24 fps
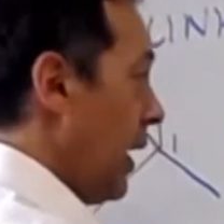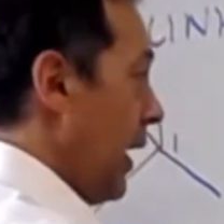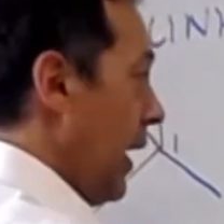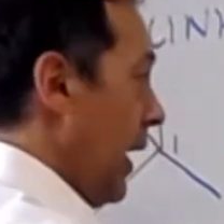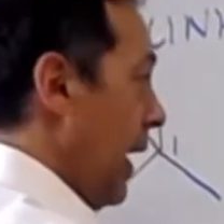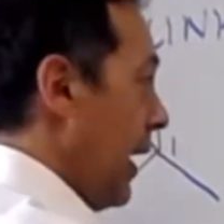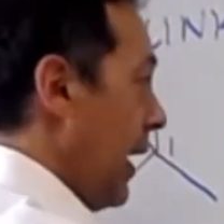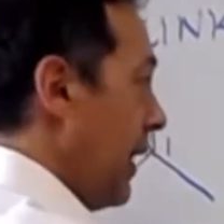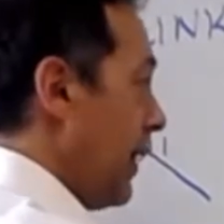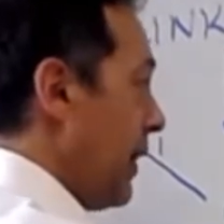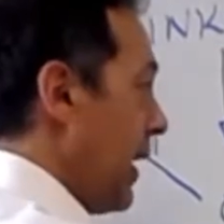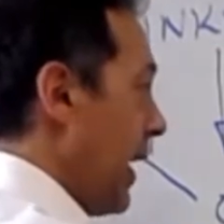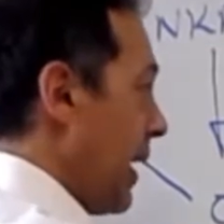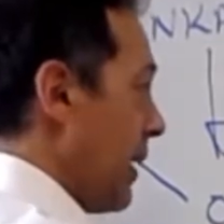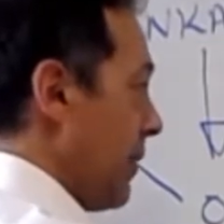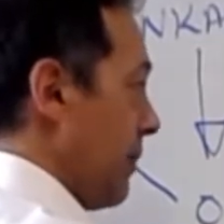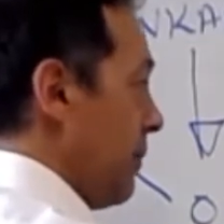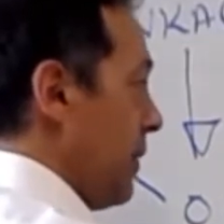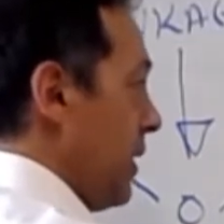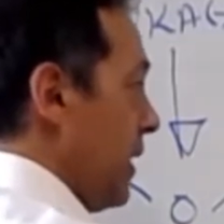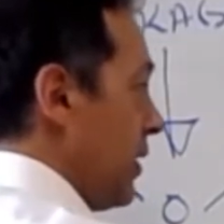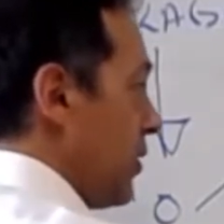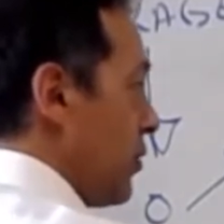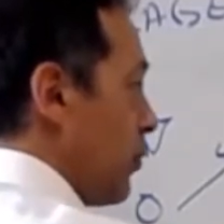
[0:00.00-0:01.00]
And that
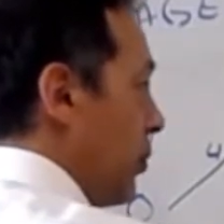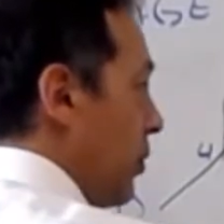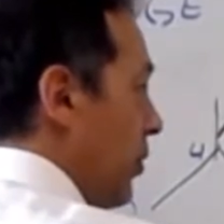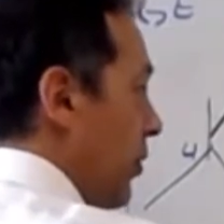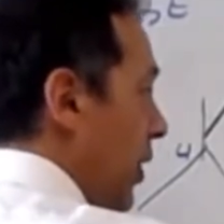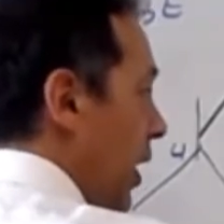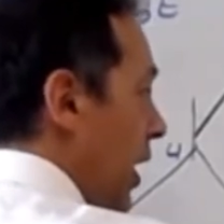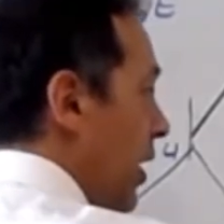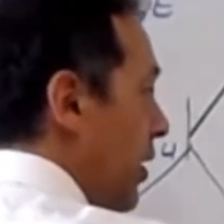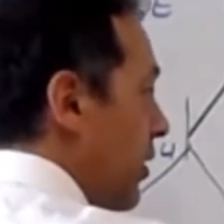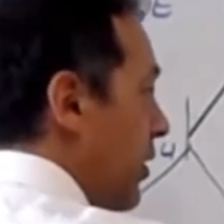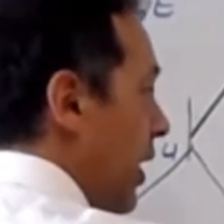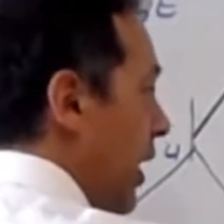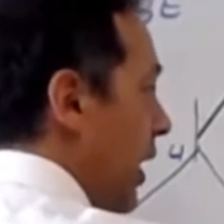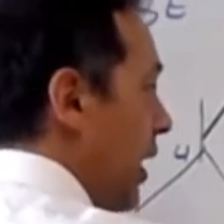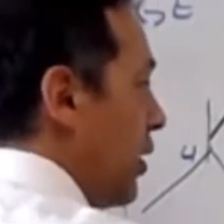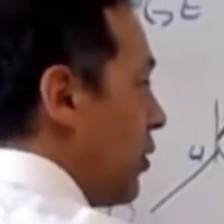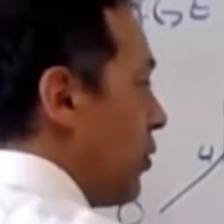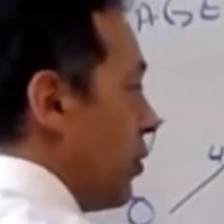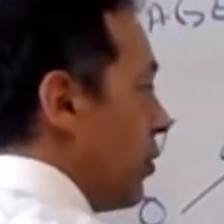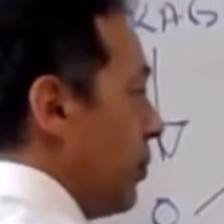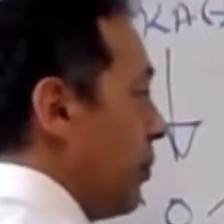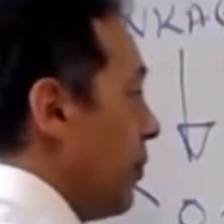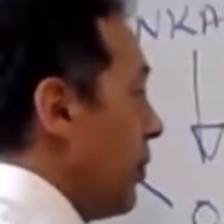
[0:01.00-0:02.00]
means with the aldehyde
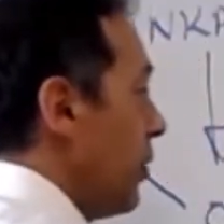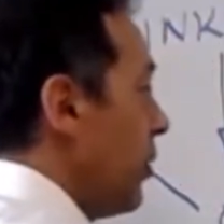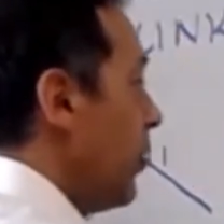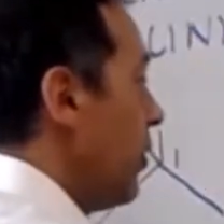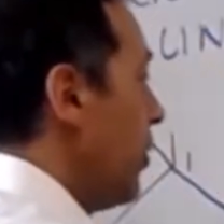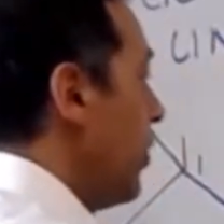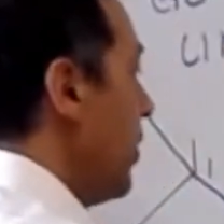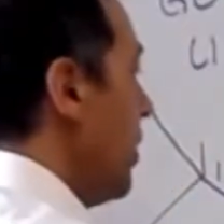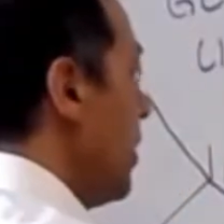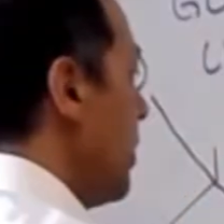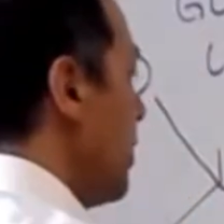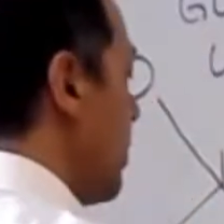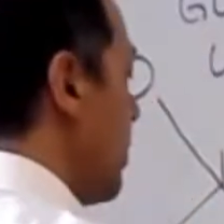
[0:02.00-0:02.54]
group, this